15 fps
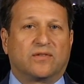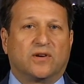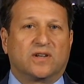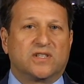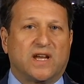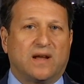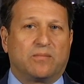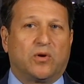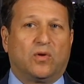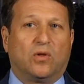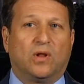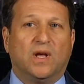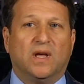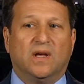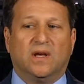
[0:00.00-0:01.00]
for
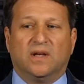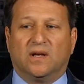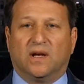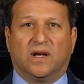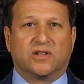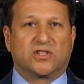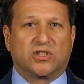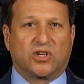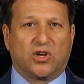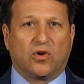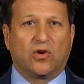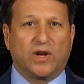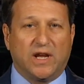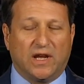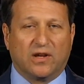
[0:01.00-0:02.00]
example,
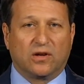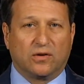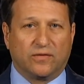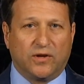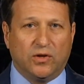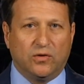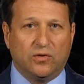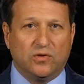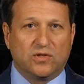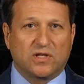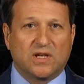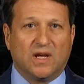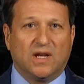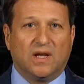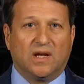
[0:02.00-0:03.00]
security interviews